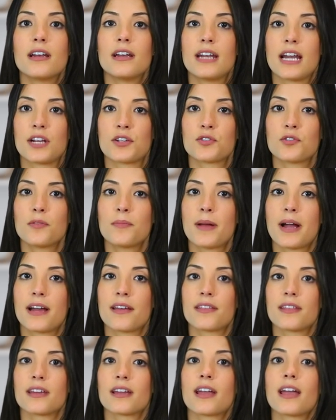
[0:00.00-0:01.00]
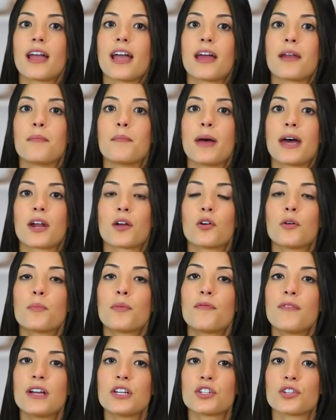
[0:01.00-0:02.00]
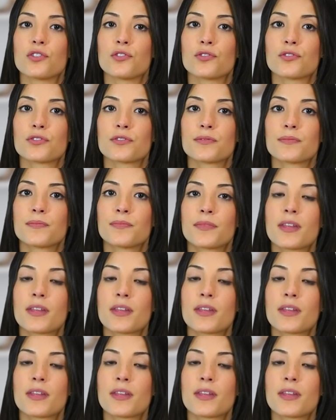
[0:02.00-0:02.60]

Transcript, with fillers: naturopathic and medical professionals.